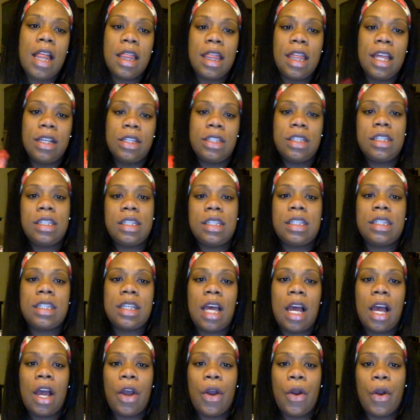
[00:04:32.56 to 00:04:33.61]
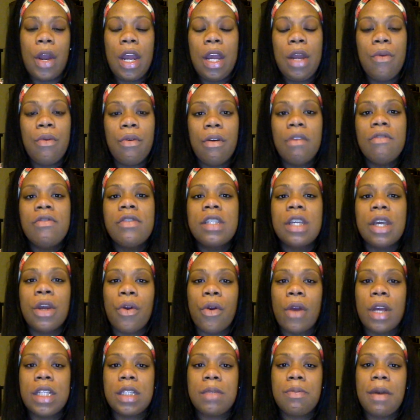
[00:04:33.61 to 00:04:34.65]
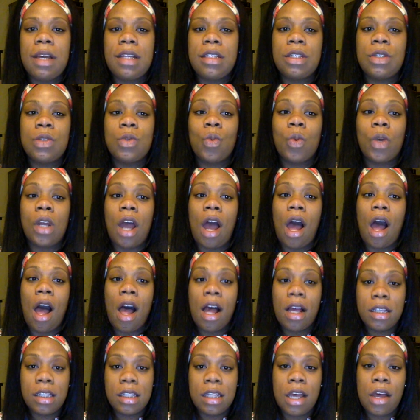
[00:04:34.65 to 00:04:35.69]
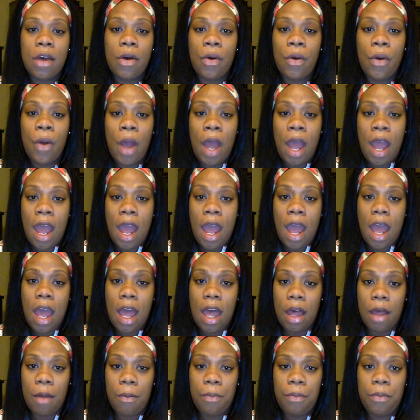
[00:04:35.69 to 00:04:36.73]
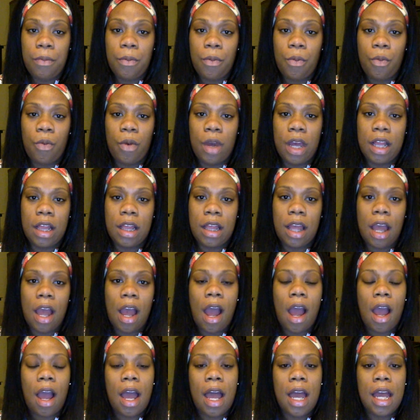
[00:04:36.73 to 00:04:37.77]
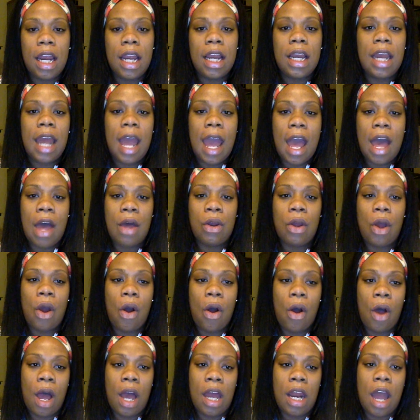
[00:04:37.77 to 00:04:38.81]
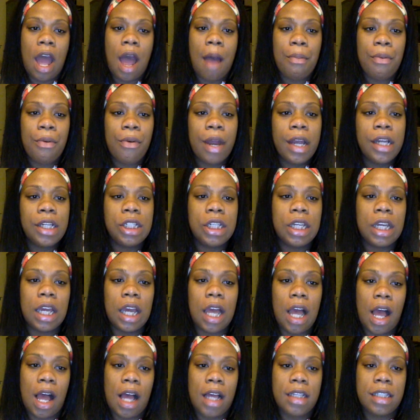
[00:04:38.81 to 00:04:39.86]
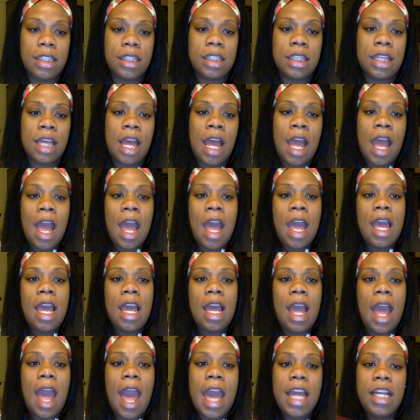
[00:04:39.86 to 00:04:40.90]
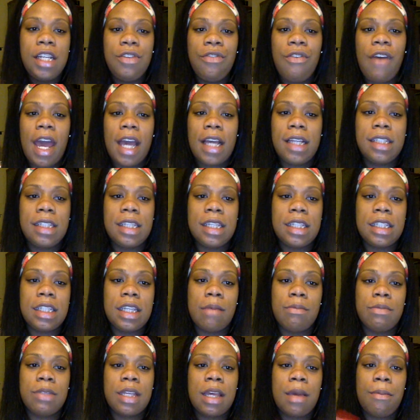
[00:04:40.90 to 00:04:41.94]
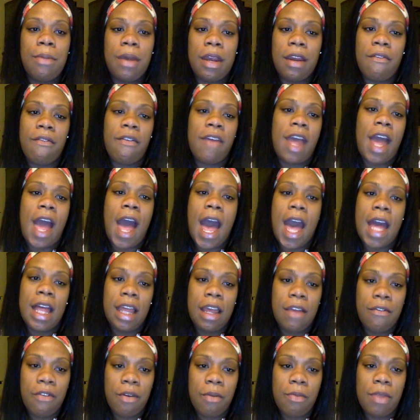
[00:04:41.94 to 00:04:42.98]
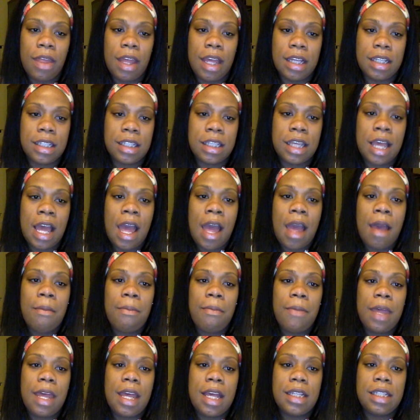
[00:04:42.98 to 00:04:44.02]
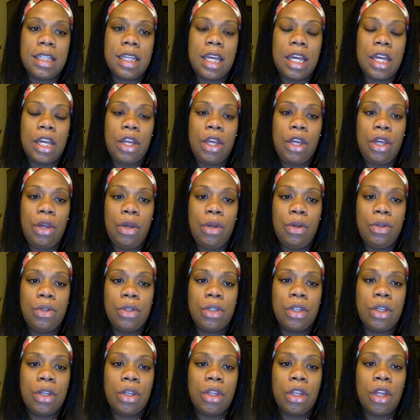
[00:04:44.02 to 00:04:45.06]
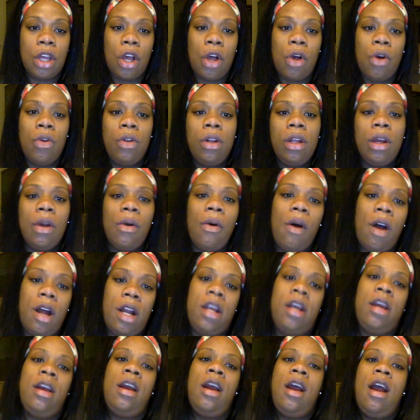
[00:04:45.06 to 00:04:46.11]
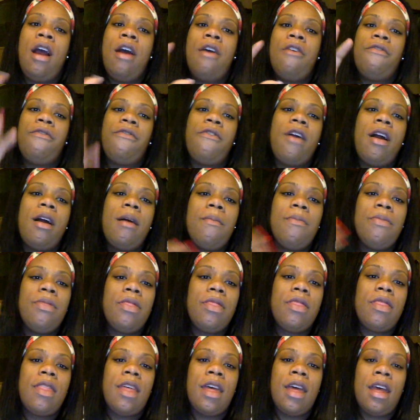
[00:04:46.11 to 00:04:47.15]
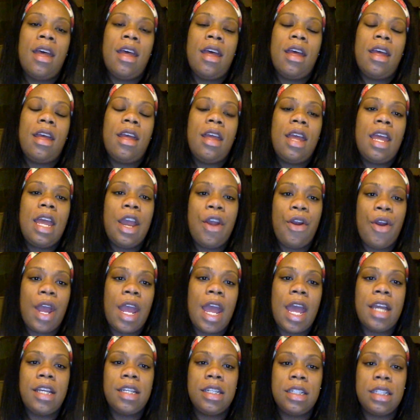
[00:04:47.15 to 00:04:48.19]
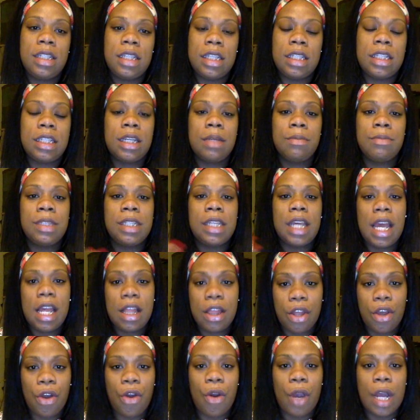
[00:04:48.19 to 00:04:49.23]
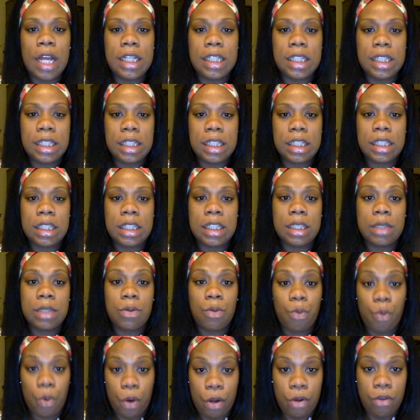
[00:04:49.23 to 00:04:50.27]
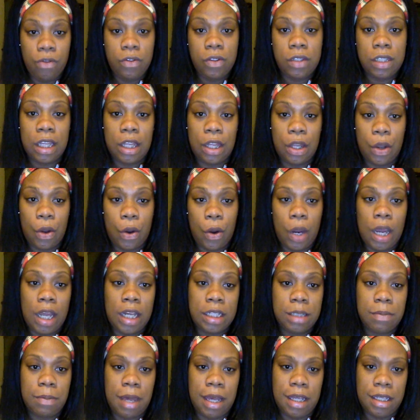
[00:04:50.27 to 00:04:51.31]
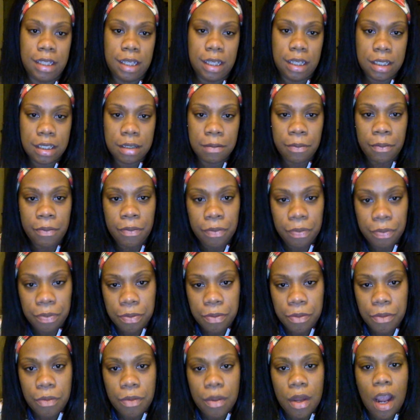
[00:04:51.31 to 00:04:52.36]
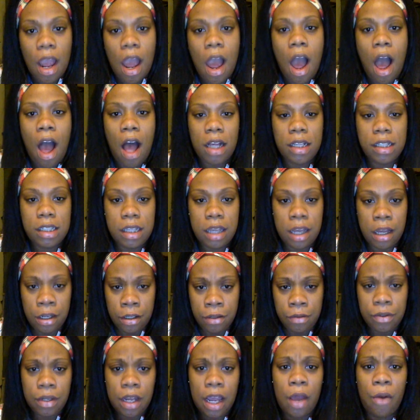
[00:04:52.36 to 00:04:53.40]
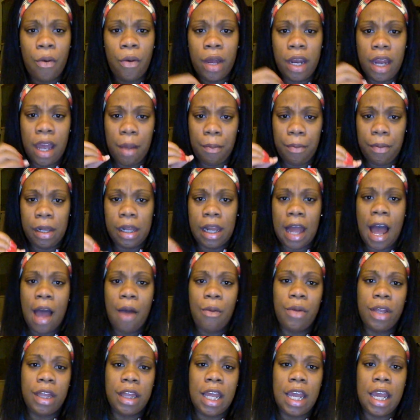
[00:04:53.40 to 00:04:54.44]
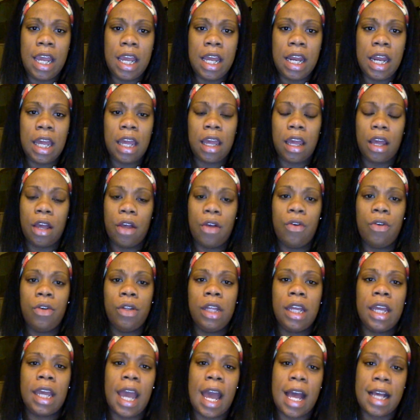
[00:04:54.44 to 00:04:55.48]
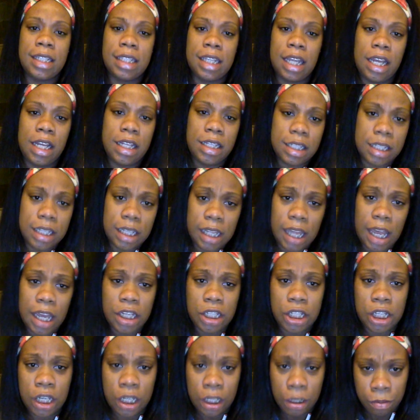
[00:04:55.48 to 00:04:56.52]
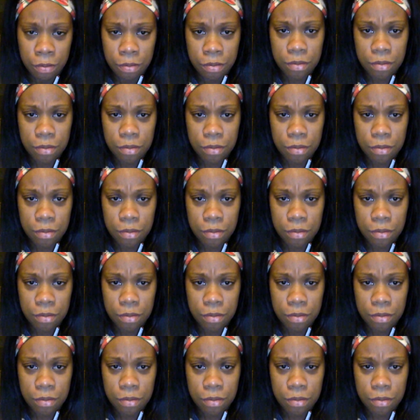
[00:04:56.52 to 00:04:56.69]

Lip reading: This green roofs and green spaces would also help with cutting down on operation costs. HVAC systems could benefit highly from this because it could use the cooling water from the irrigation systems in the green roofs and the green spaces. Also, it would help a lot with the heating and cooling, as the insulation